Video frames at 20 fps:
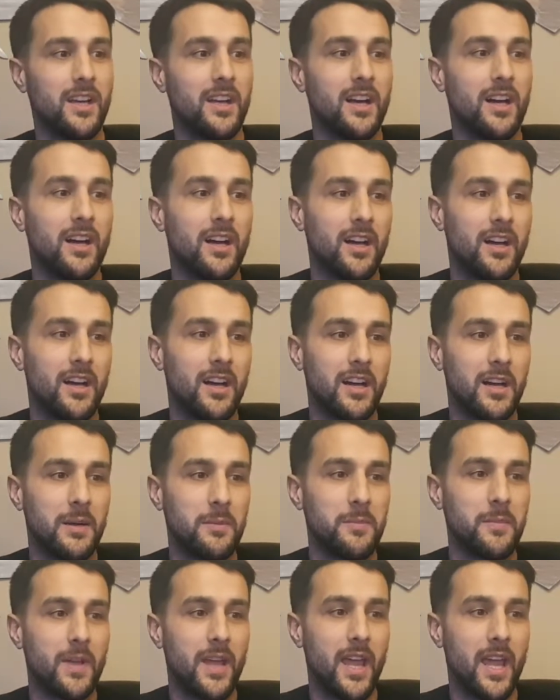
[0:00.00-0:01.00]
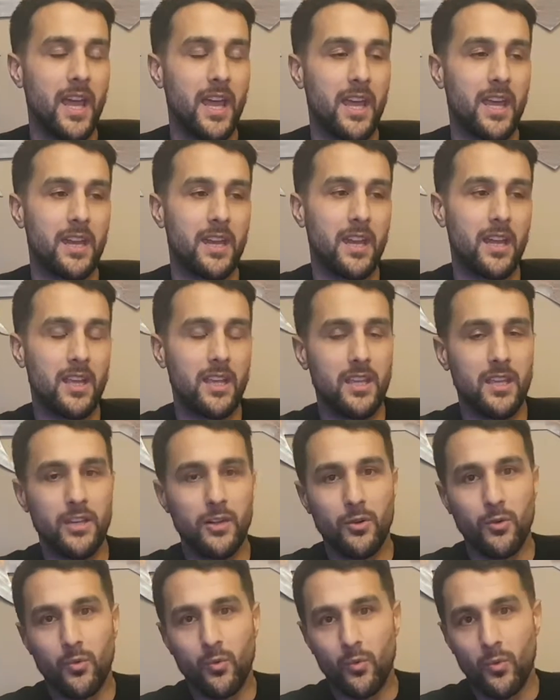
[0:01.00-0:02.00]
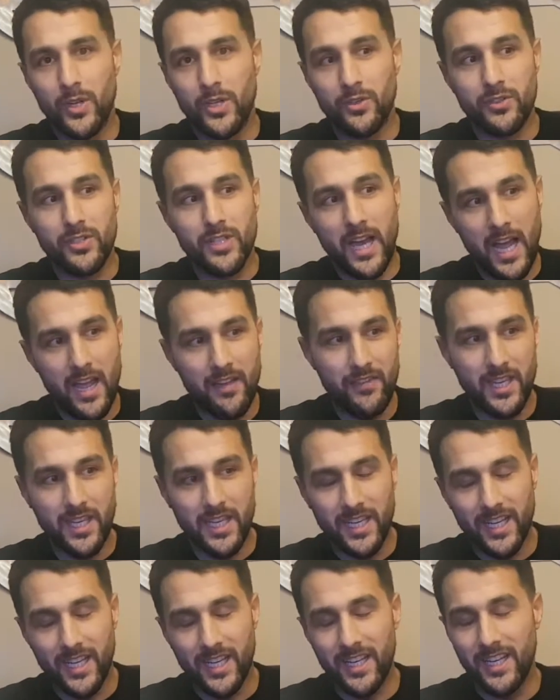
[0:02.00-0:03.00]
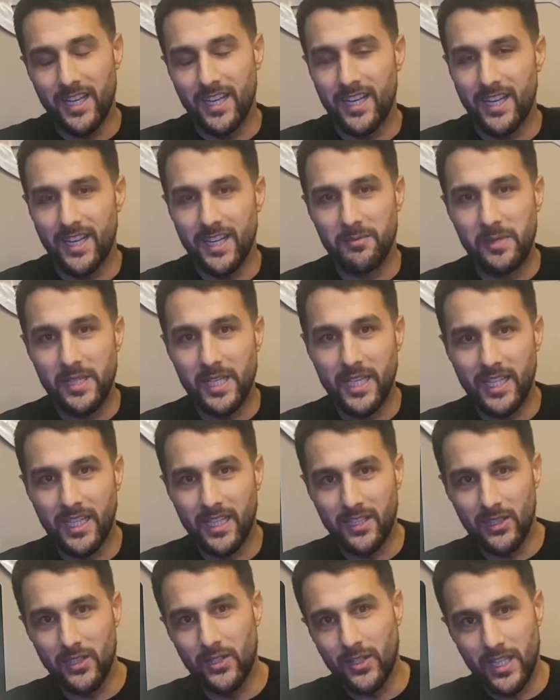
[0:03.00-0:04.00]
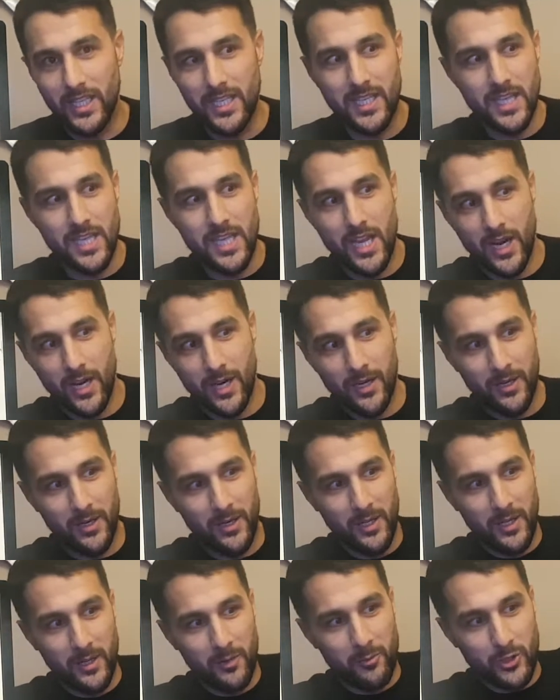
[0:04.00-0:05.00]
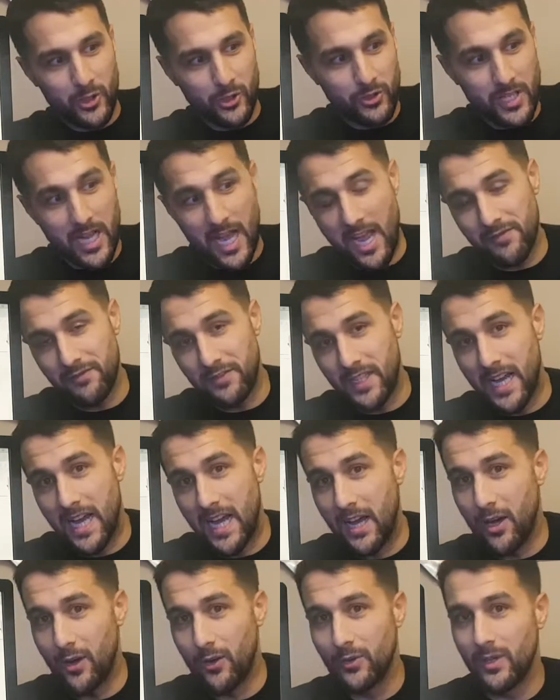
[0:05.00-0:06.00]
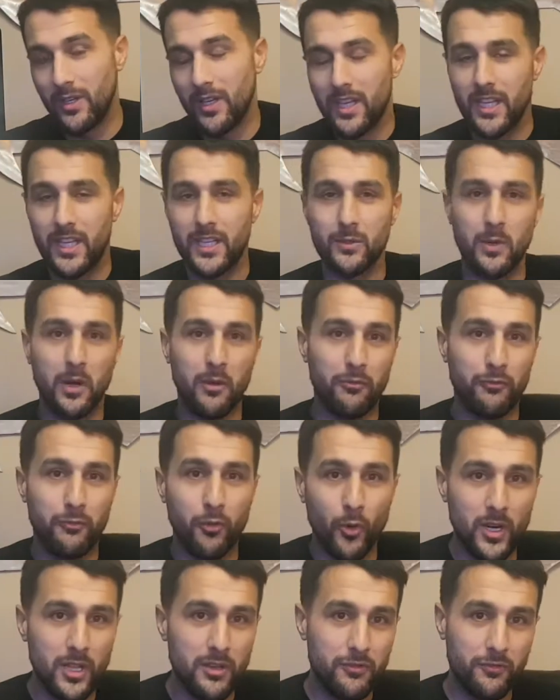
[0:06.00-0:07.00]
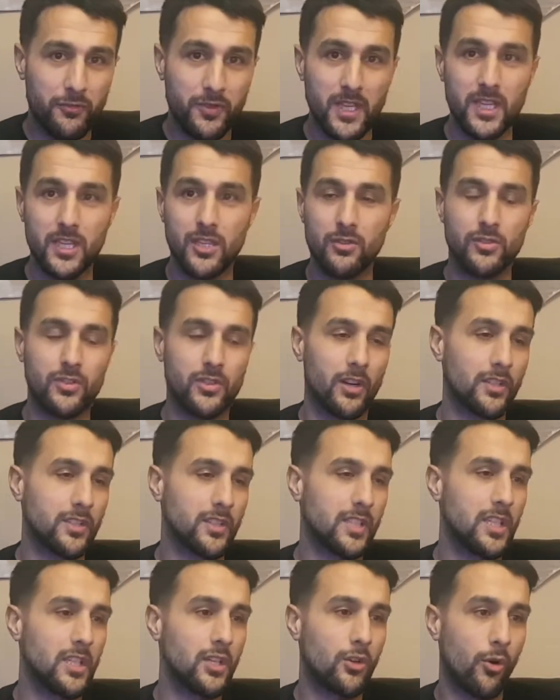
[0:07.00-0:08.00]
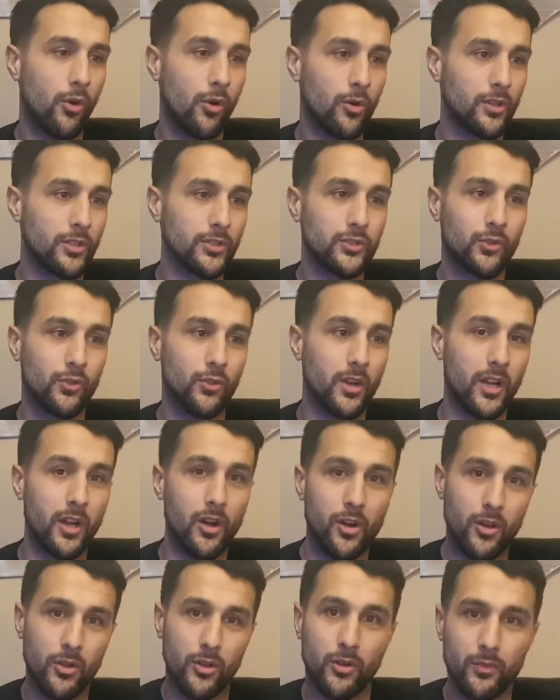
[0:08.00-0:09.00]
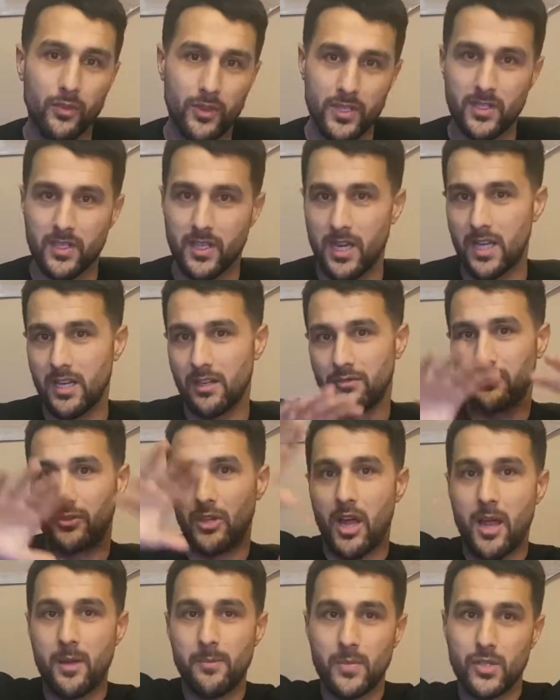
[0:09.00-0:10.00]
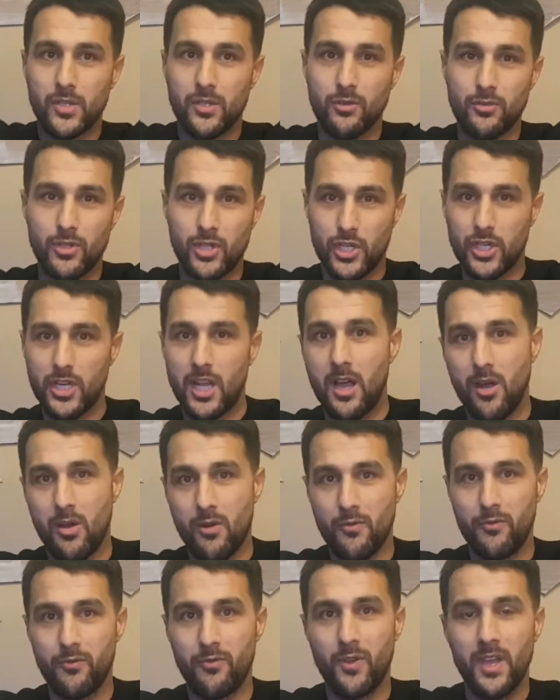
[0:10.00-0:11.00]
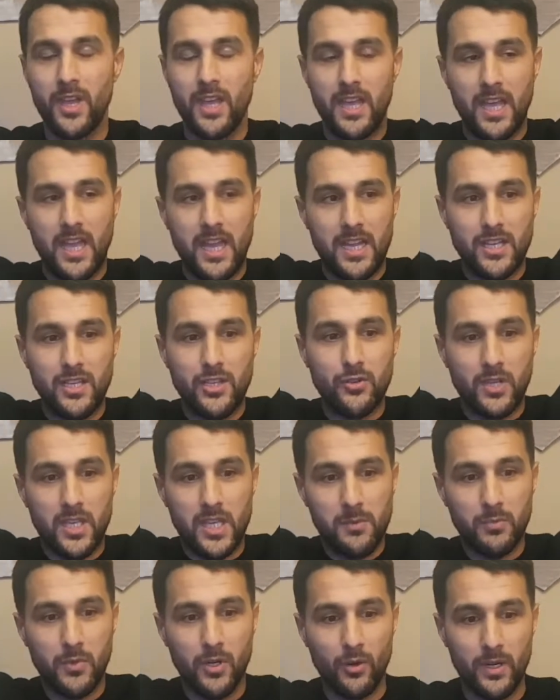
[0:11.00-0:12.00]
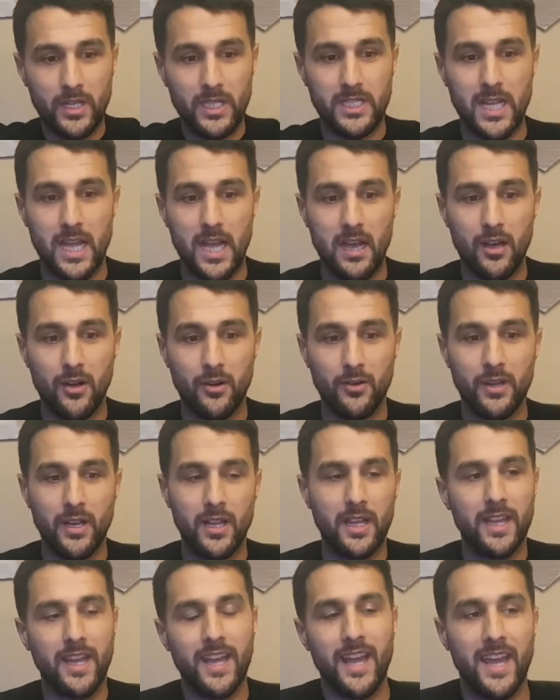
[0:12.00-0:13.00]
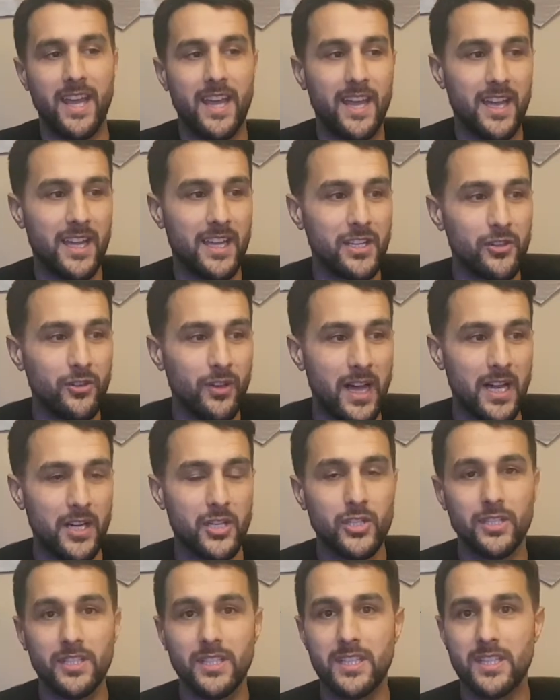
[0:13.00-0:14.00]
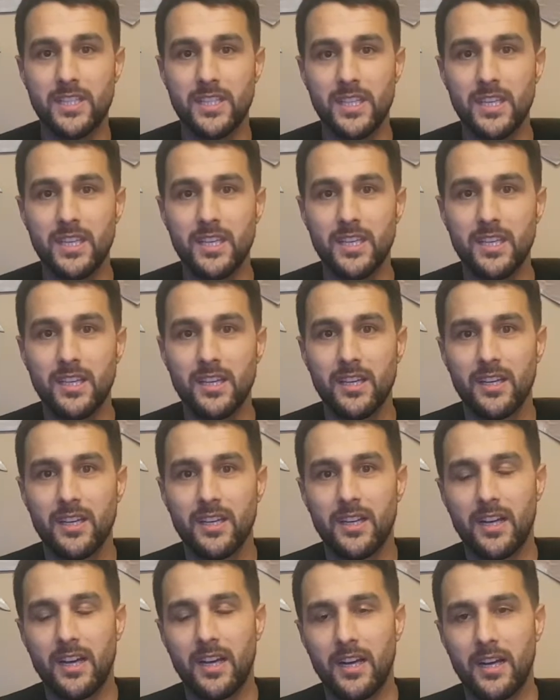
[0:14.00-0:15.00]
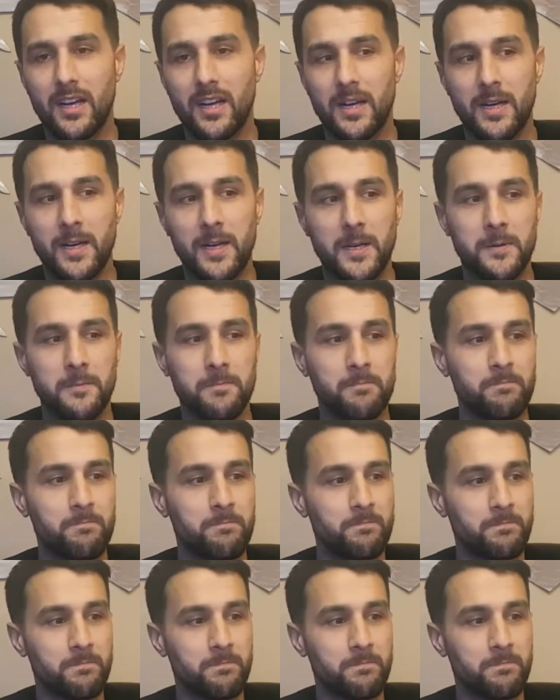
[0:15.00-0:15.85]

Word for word: um, and you know, when you're diving in it, and I'm gonna get a little geeky here, but you dive down and around forty feet you start seeing corals growing all over this kind of limestone shelf, and you keep going down and you'll actually see um,